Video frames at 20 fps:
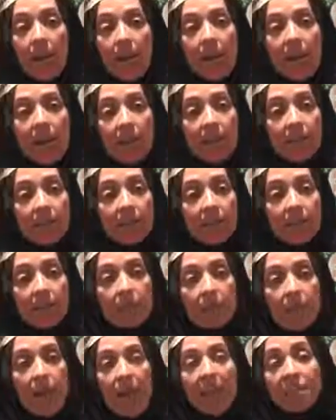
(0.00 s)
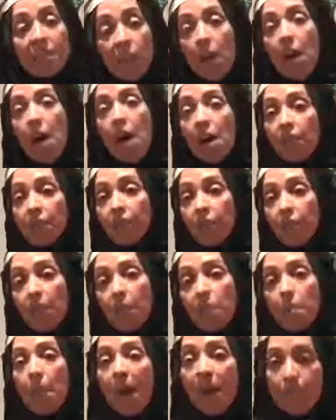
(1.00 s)
And as a
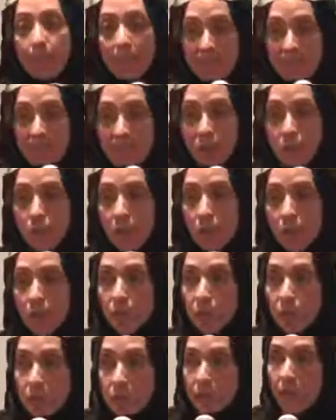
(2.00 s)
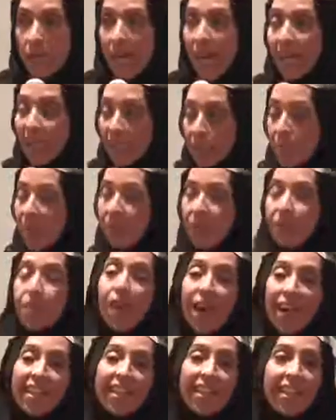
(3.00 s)
convert, my biggest struggle has been
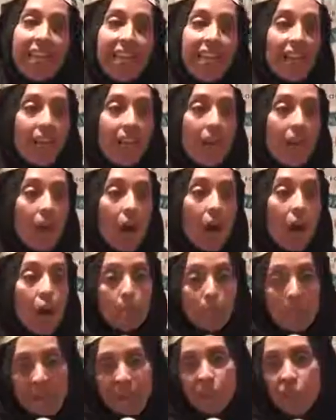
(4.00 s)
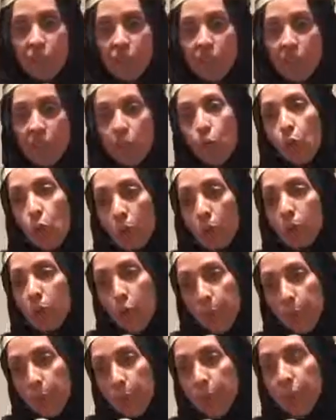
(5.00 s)
finding a masjid or a
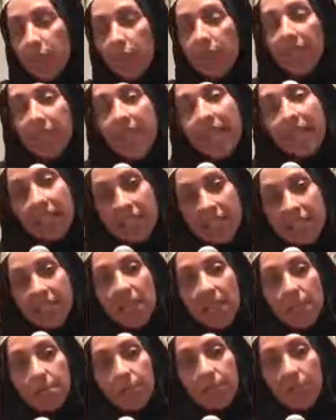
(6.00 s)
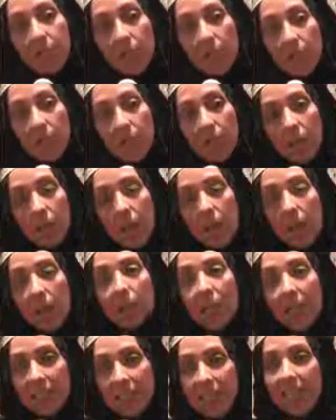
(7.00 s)
community that accepts a
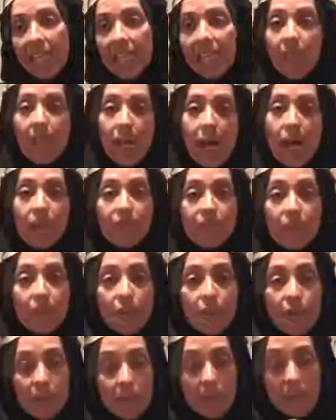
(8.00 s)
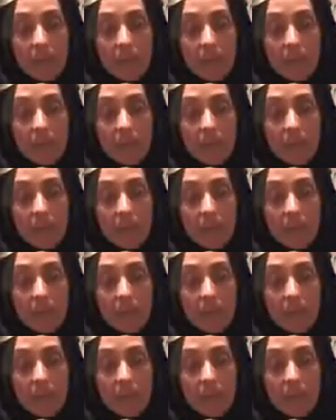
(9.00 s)
Latina convert